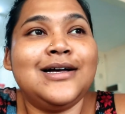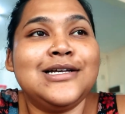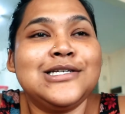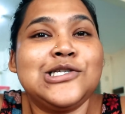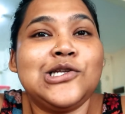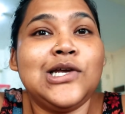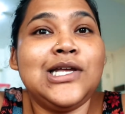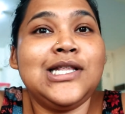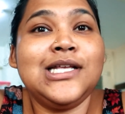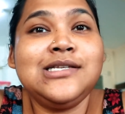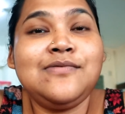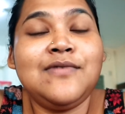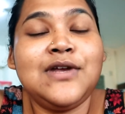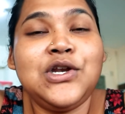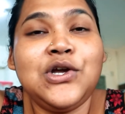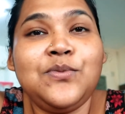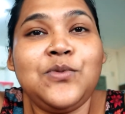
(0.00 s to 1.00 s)
So in this
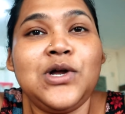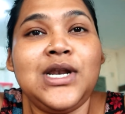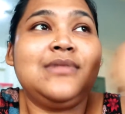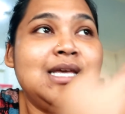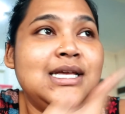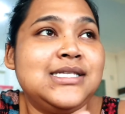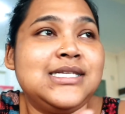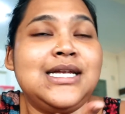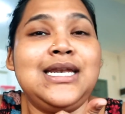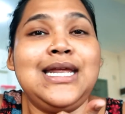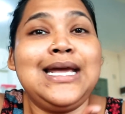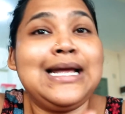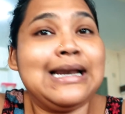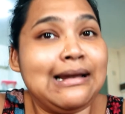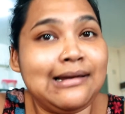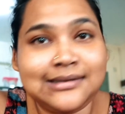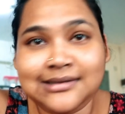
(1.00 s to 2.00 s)
video, more it's a
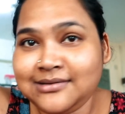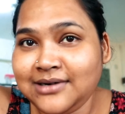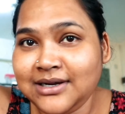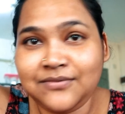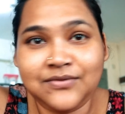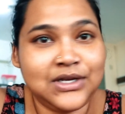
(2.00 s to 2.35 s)
decluttering